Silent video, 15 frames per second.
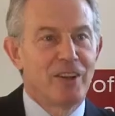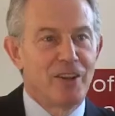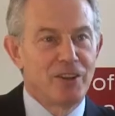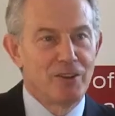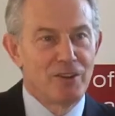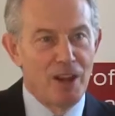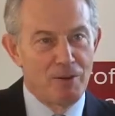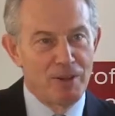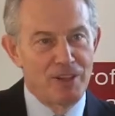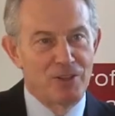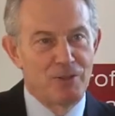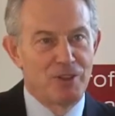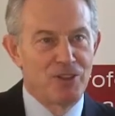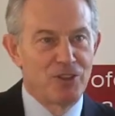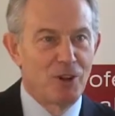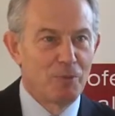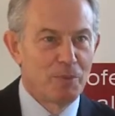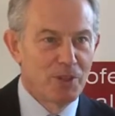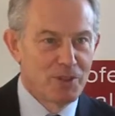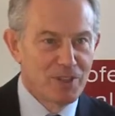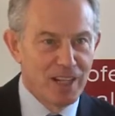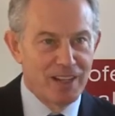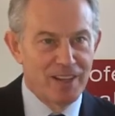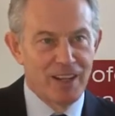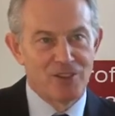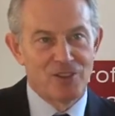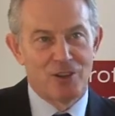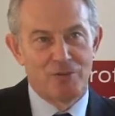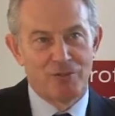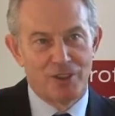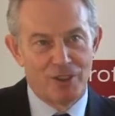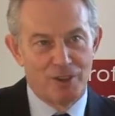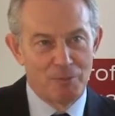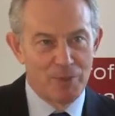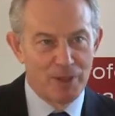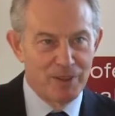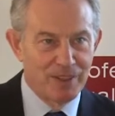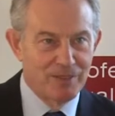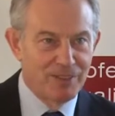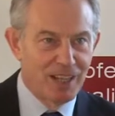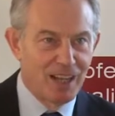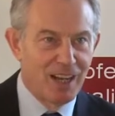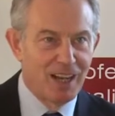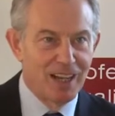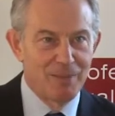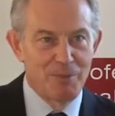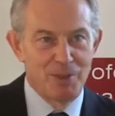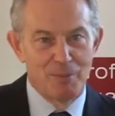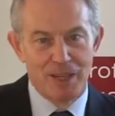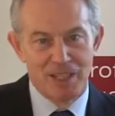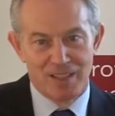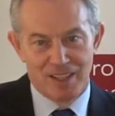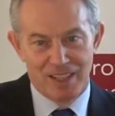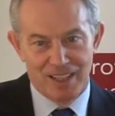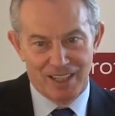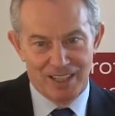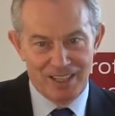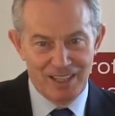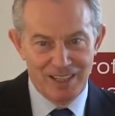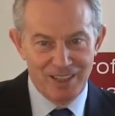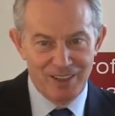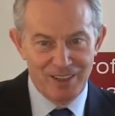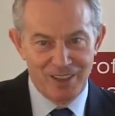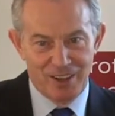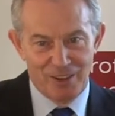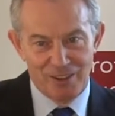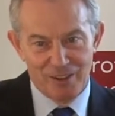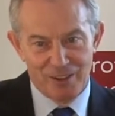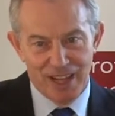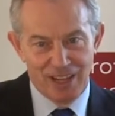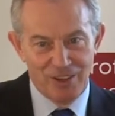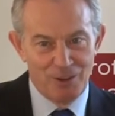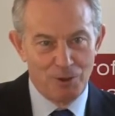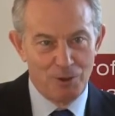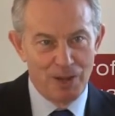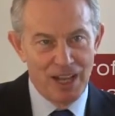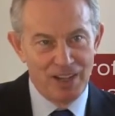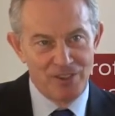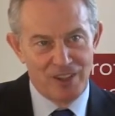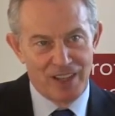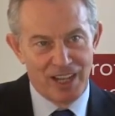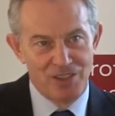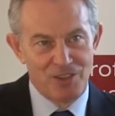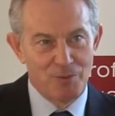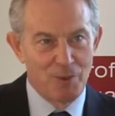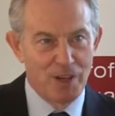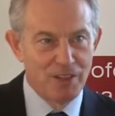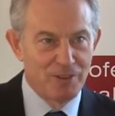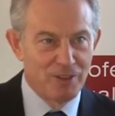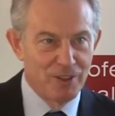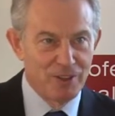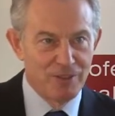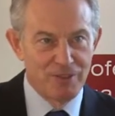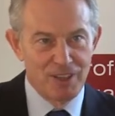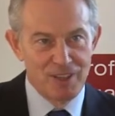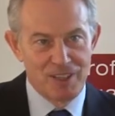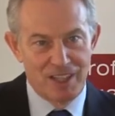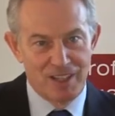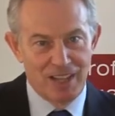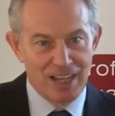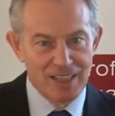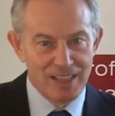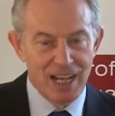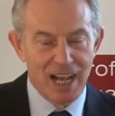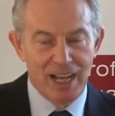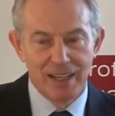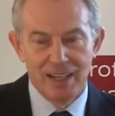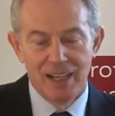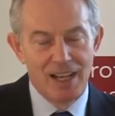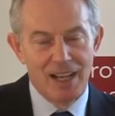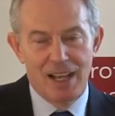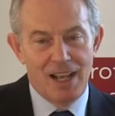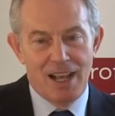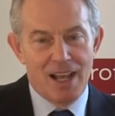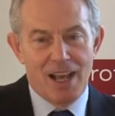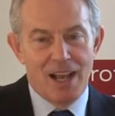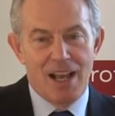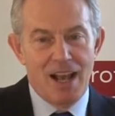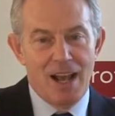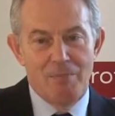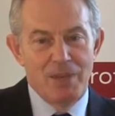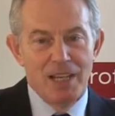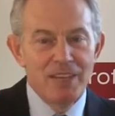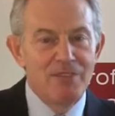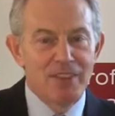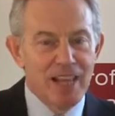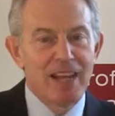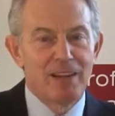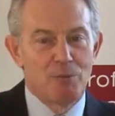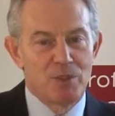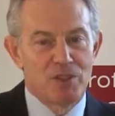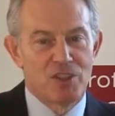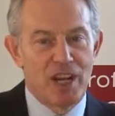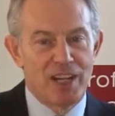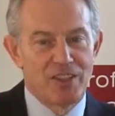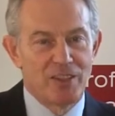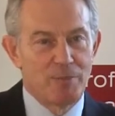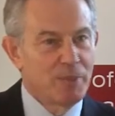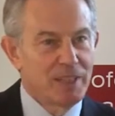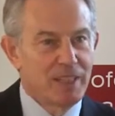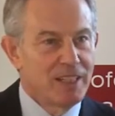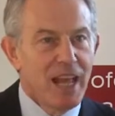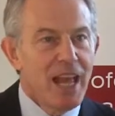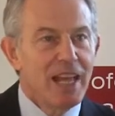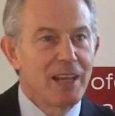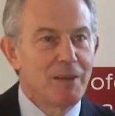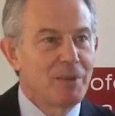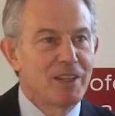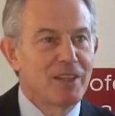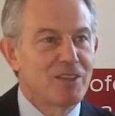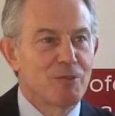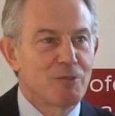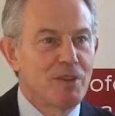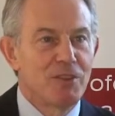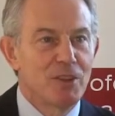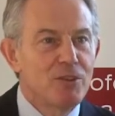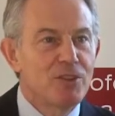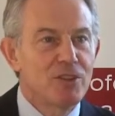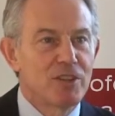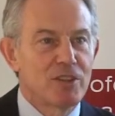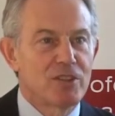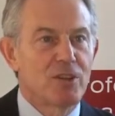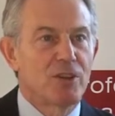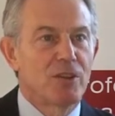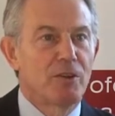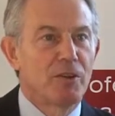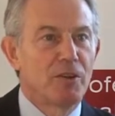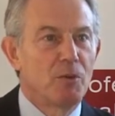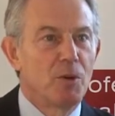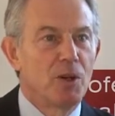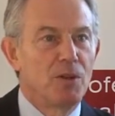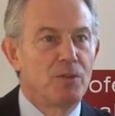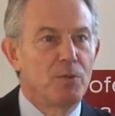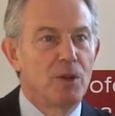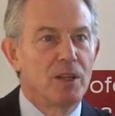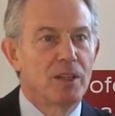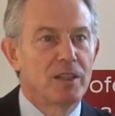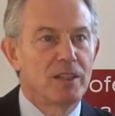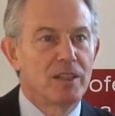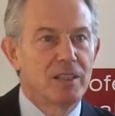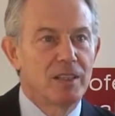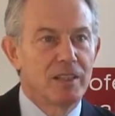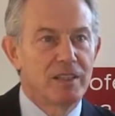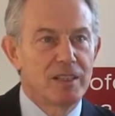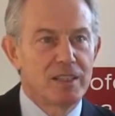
you know, you go into a job, you stay in that job for a long period of time, you basically, you know, you get your education when you're at university and that's that. Um, even then it was changing, but today, I mean, there's a revolution that's gone on in the world of work in